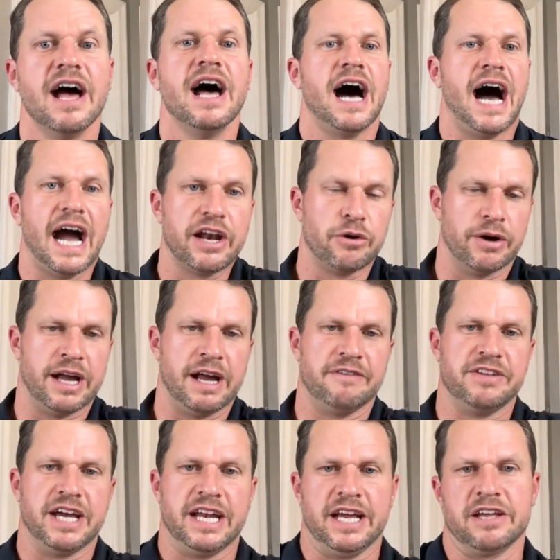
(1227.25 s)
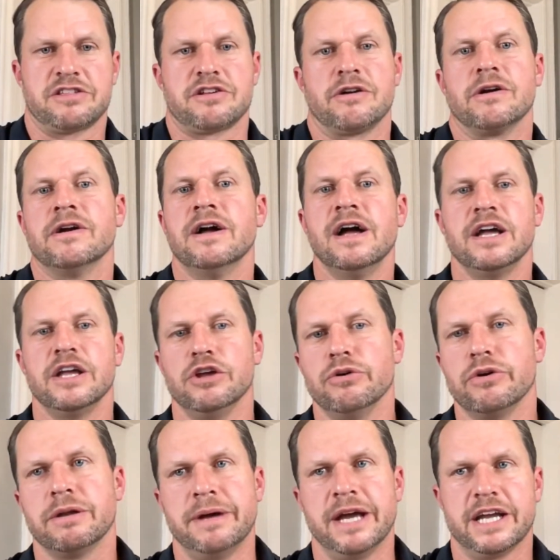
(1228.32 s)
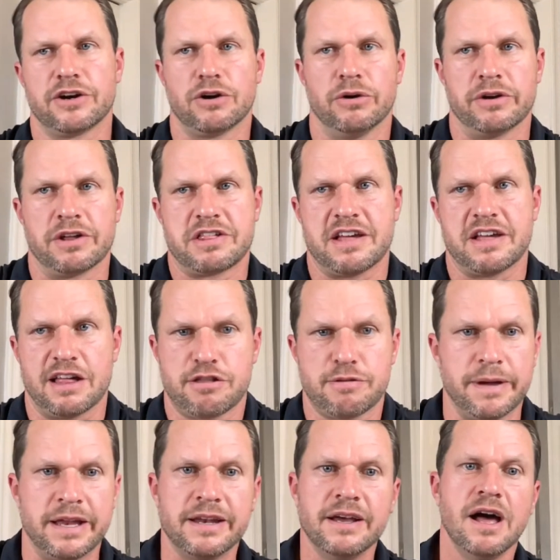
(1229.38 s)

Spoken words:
I don't have that answer. You can make your own assessment,